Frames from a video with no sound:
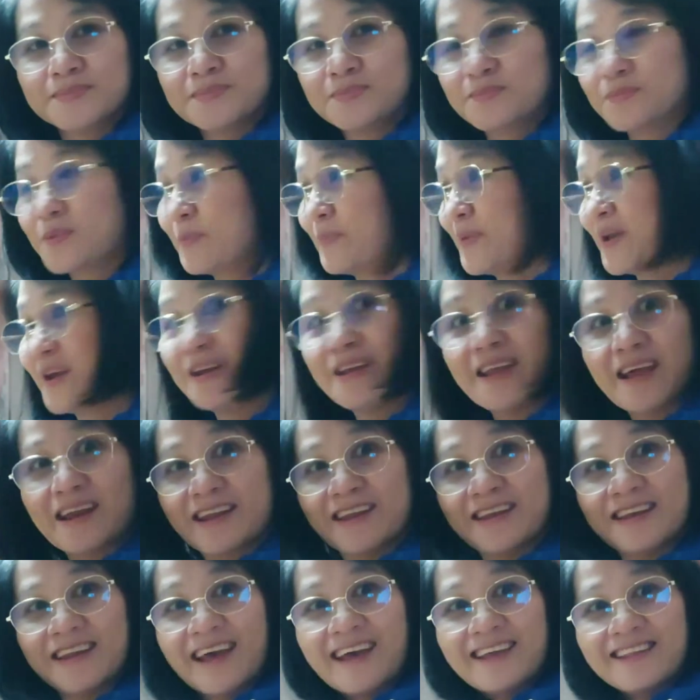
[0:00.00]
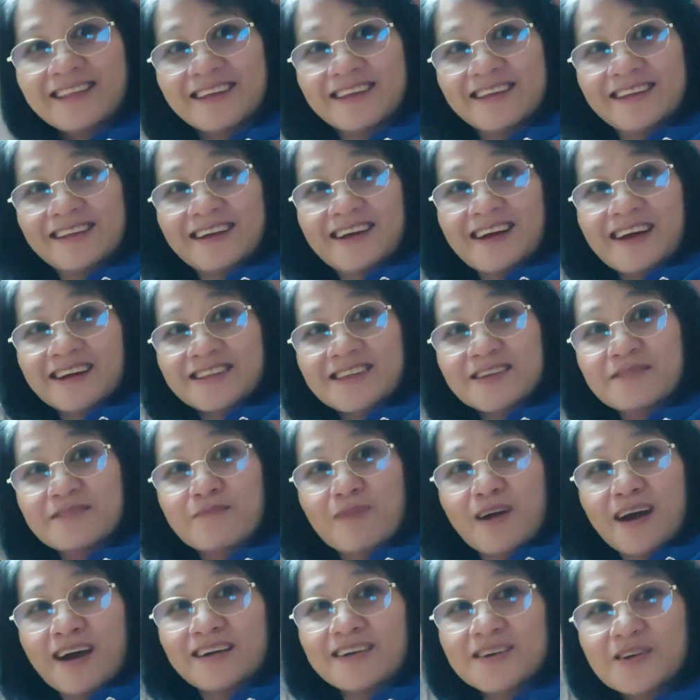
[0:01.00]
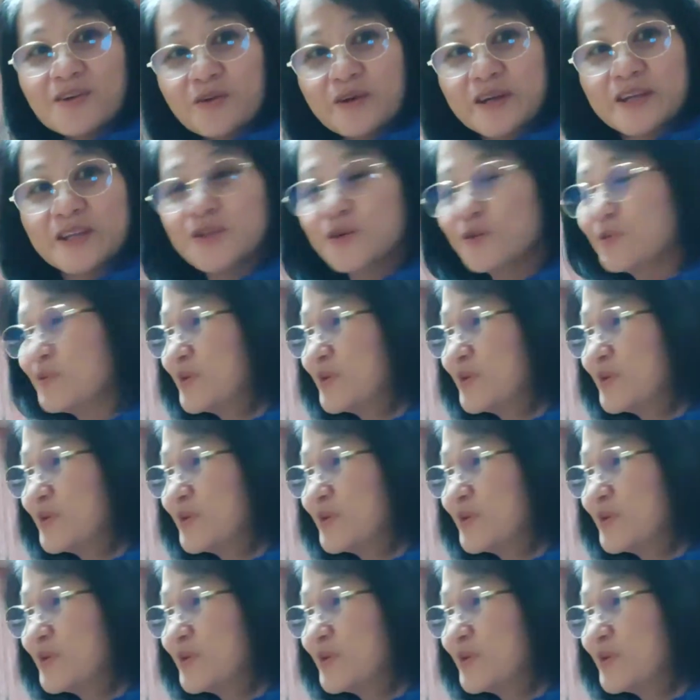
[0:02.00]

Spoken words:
prepare na rin natin ang ating bag going to